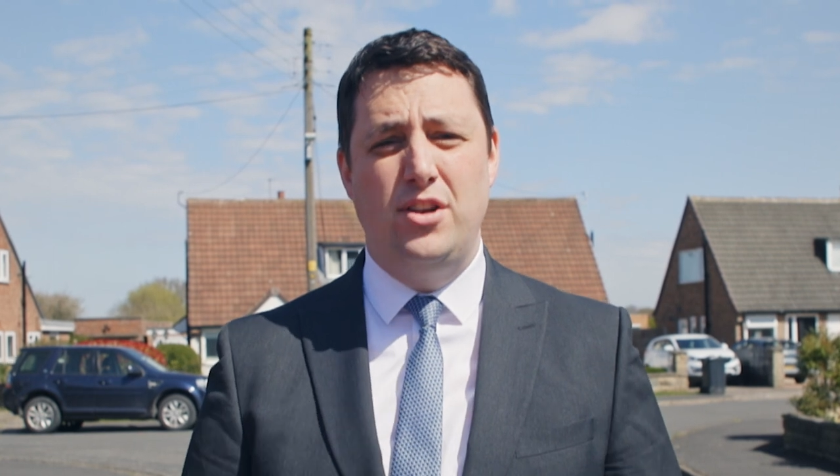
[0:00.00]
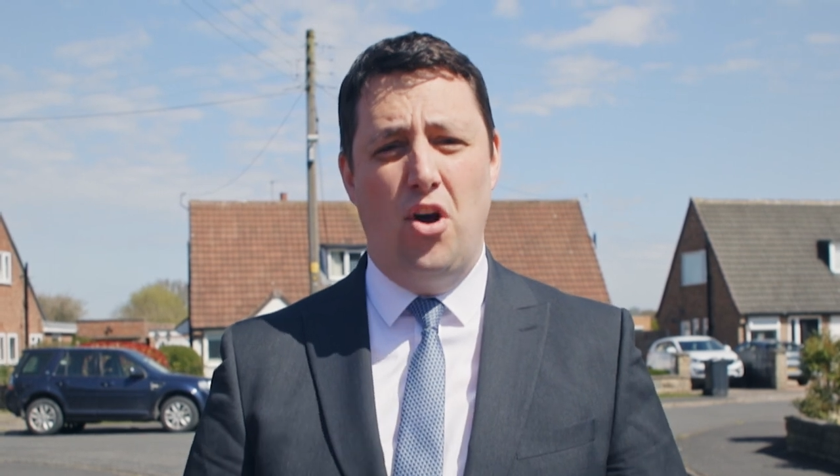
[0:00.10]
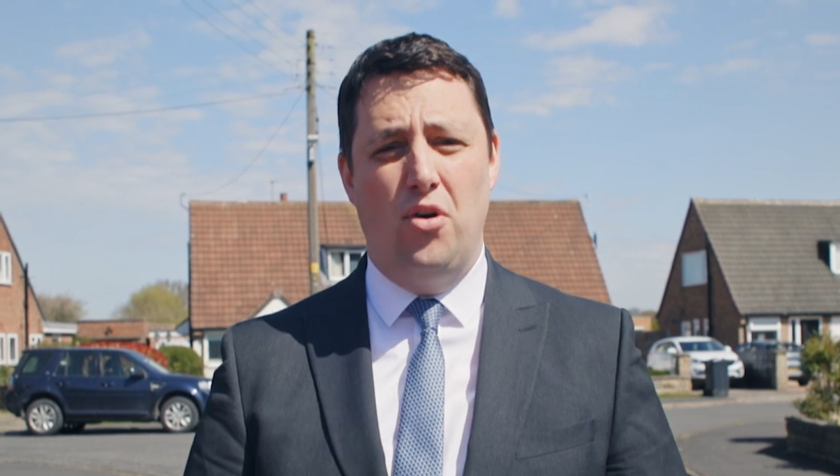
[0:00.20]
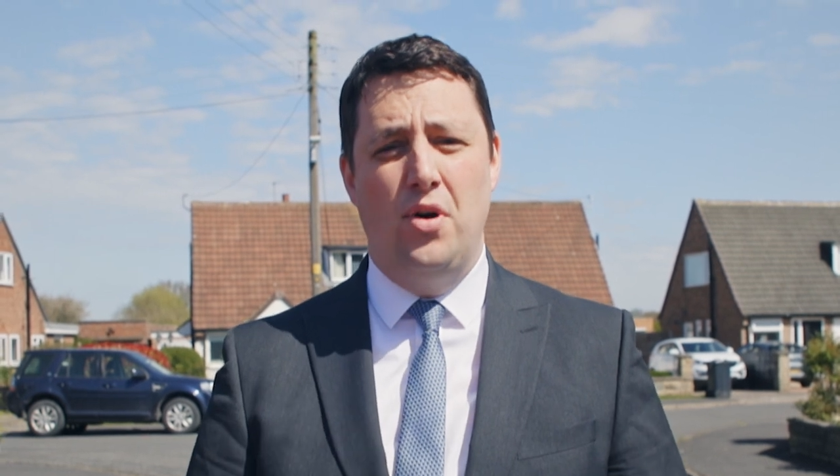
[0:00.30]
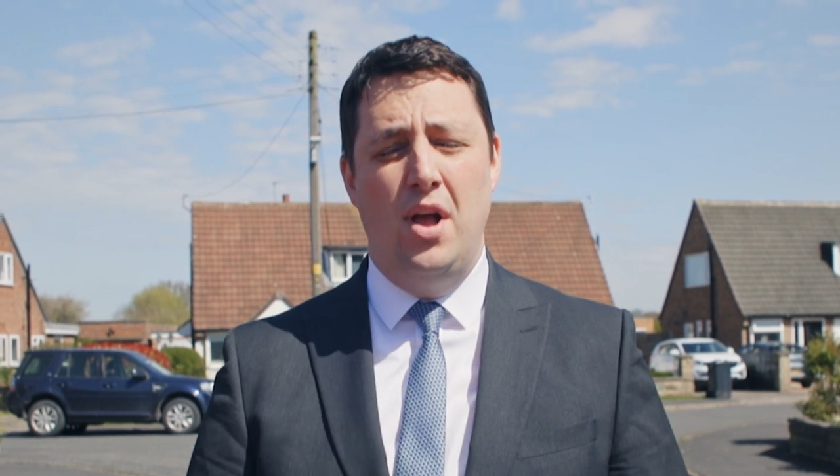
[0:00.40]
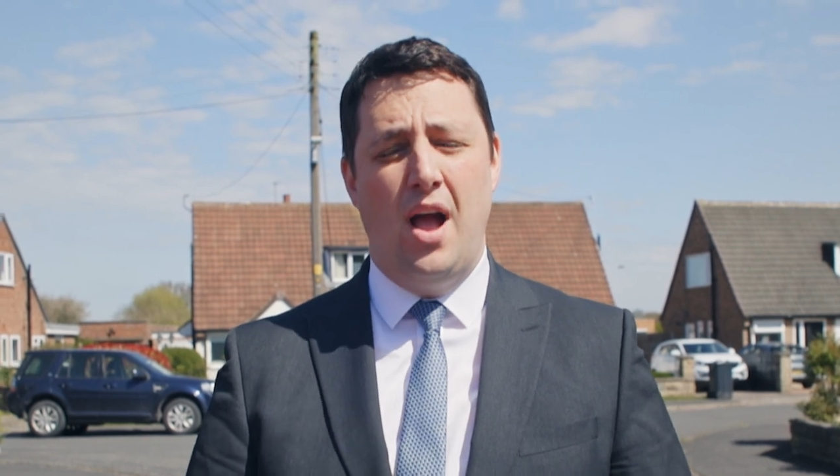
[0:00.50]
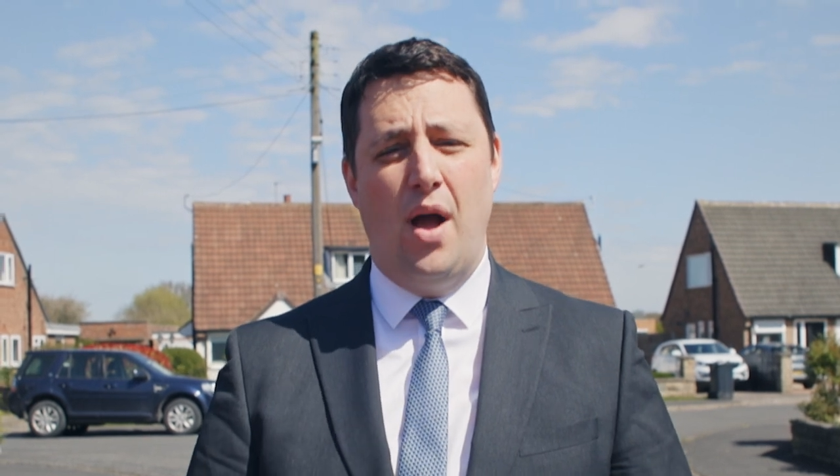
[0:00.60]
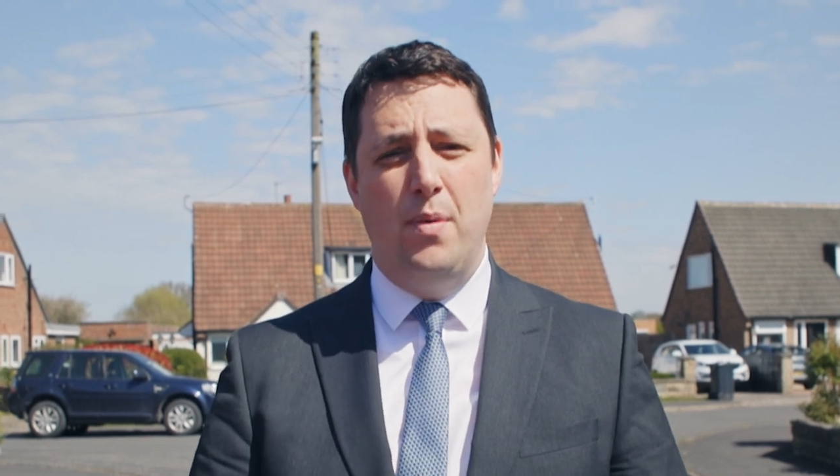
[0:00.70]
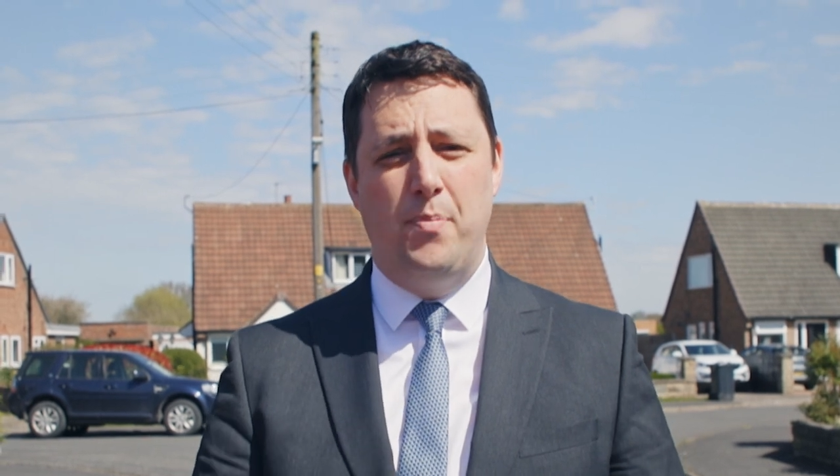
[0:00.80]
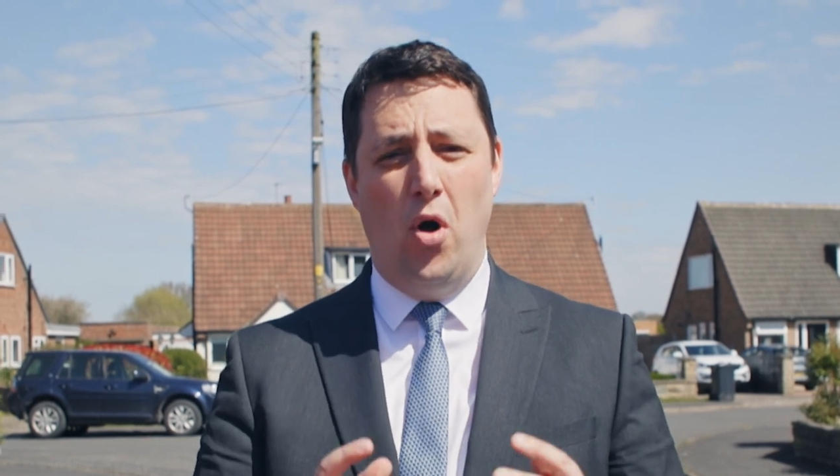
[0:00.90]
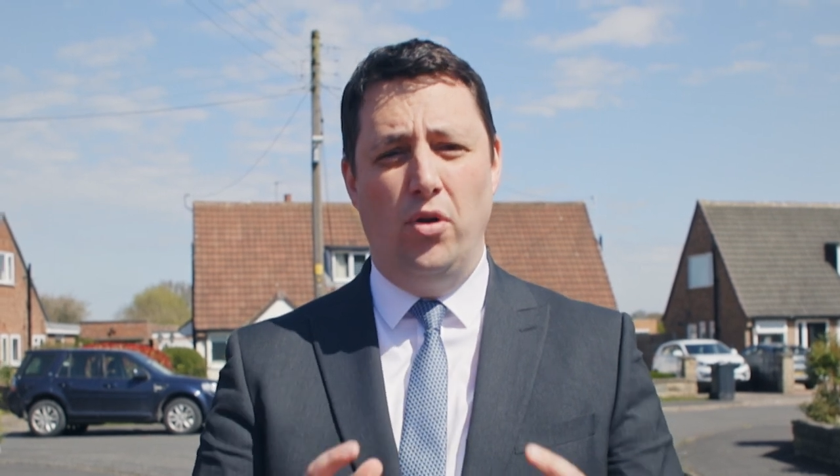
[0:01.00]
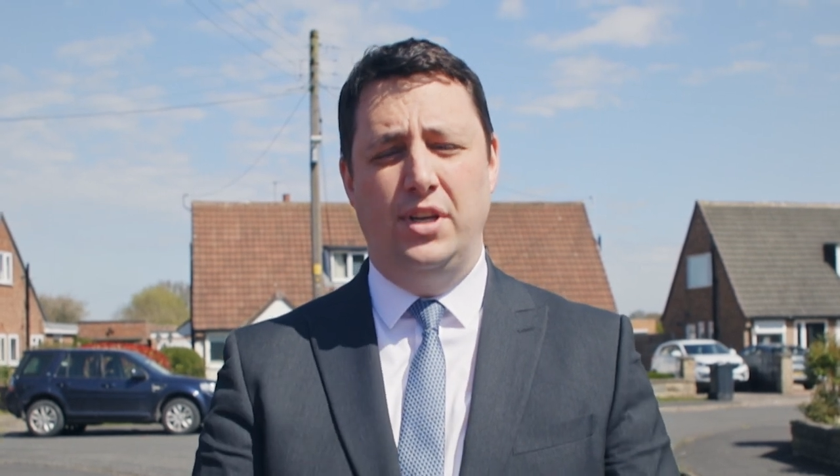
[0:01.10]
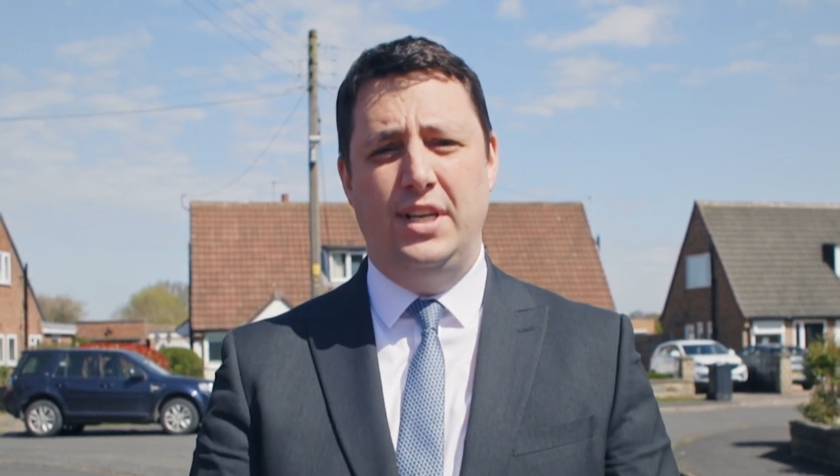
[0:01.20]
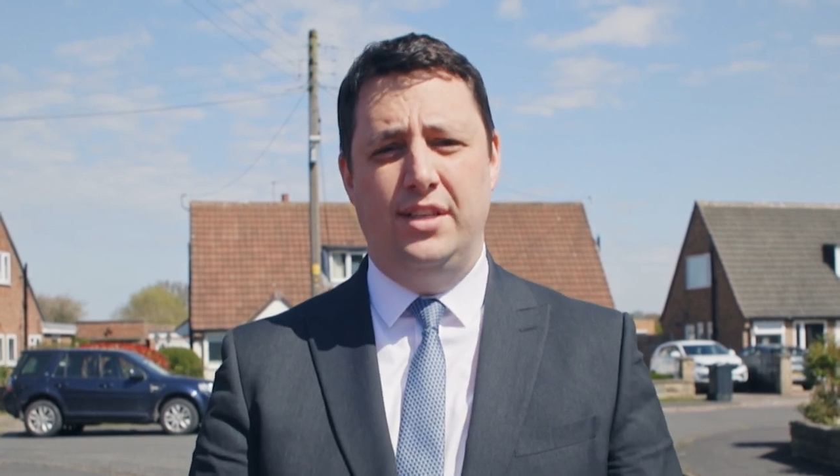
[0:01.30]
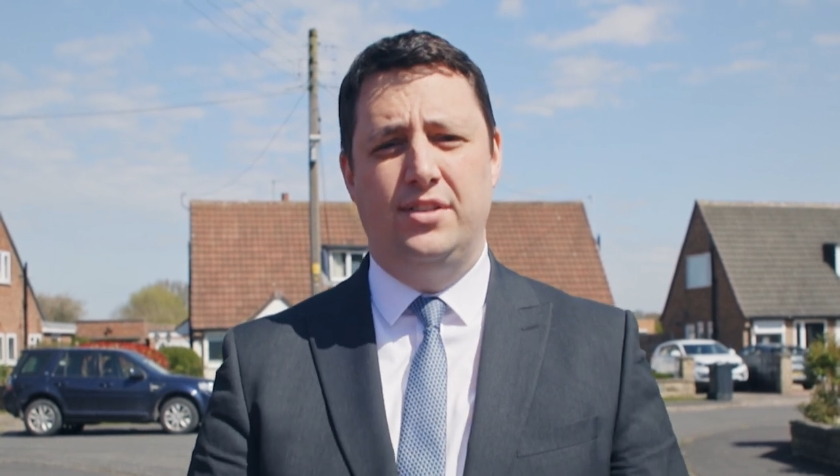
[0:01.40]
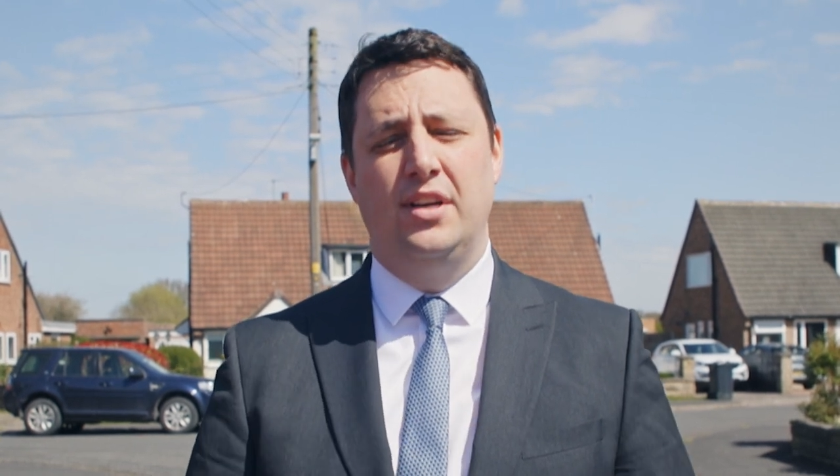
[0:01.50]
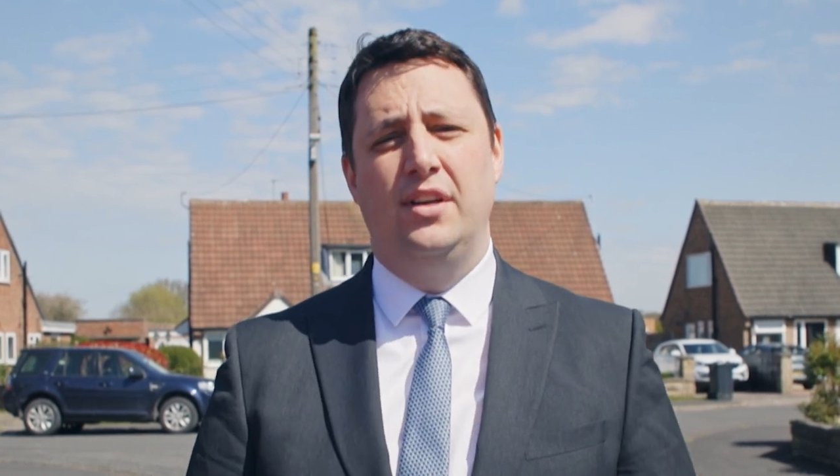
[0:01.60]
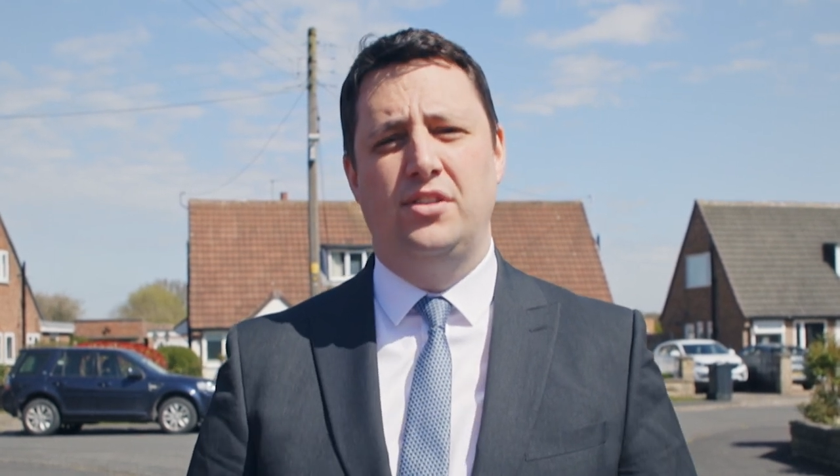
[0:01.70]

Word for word: know how important it is